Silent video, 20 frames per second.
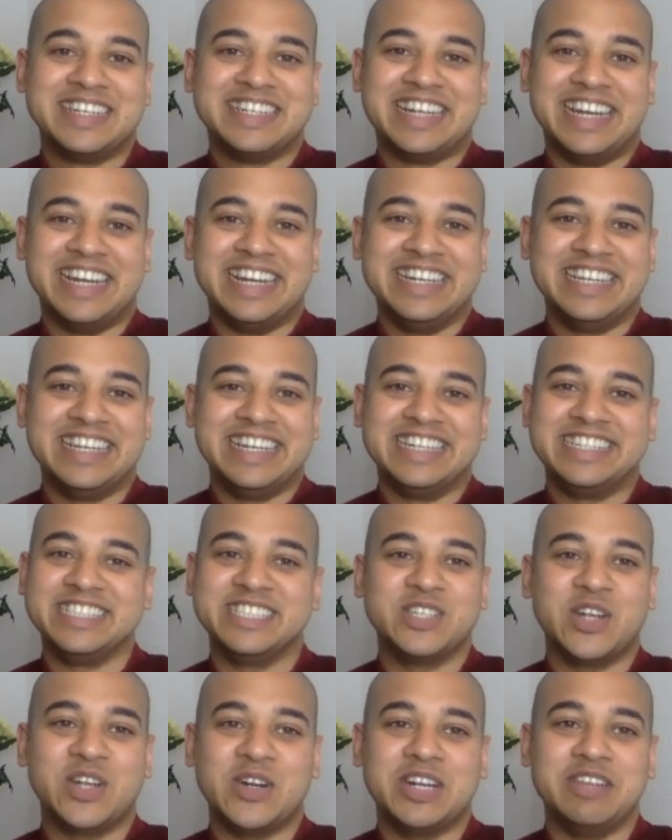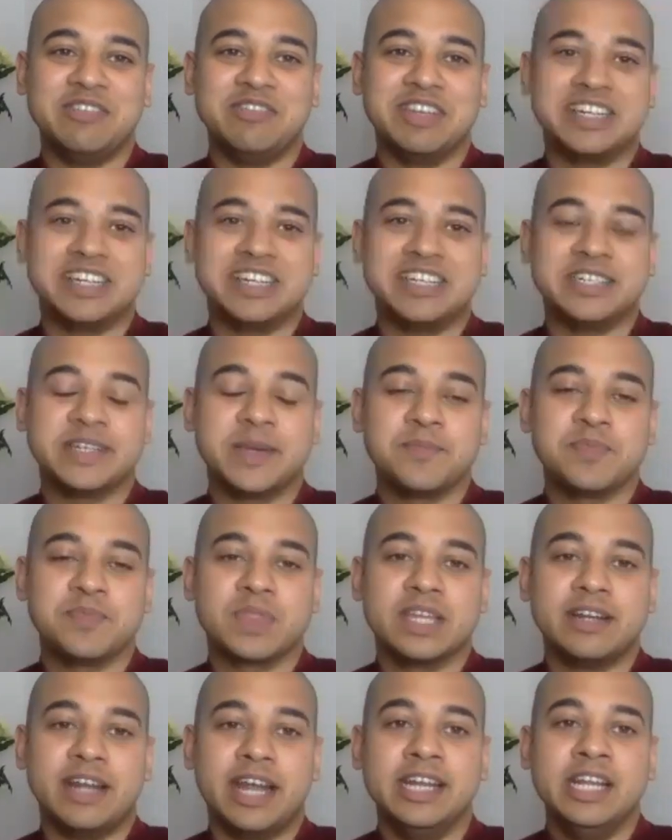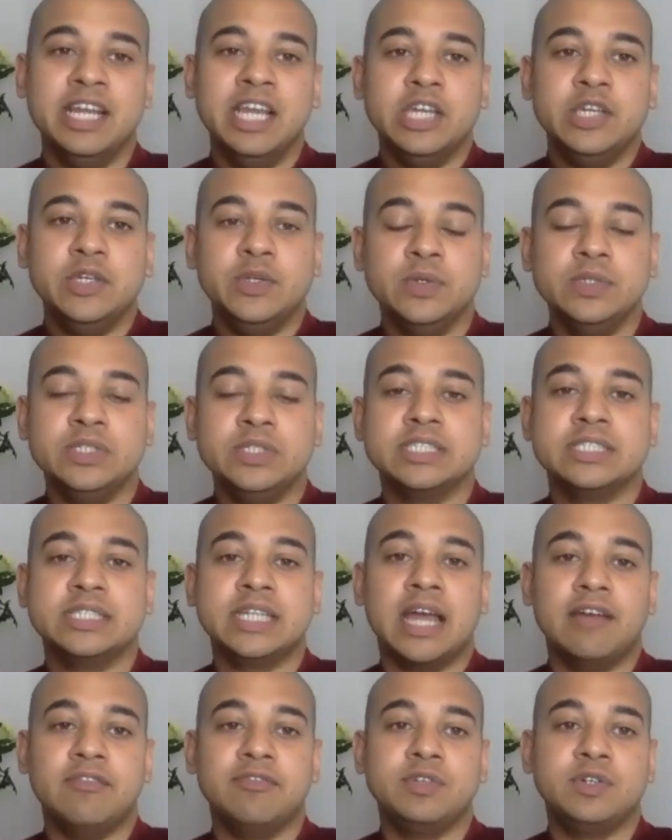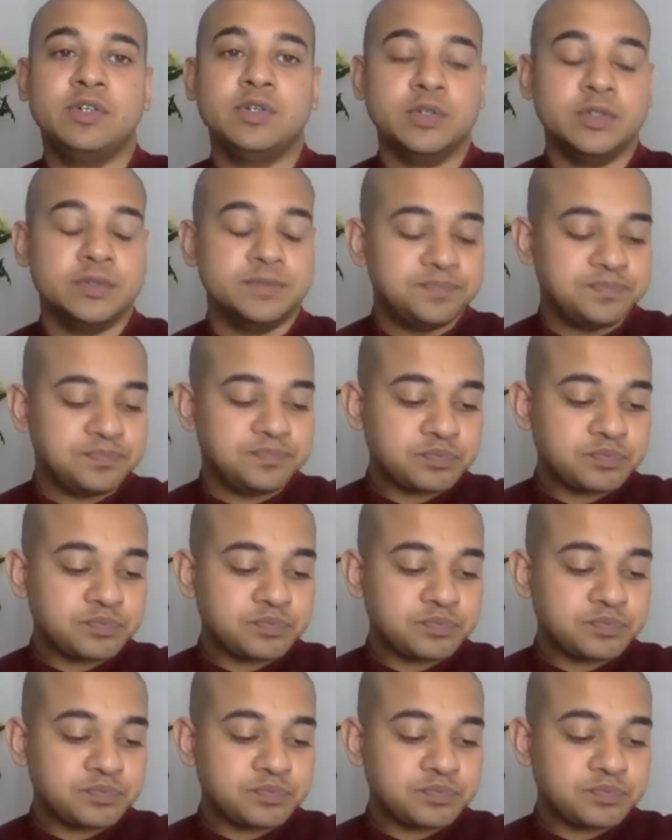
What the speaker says: right? It is not difficult, right? You have to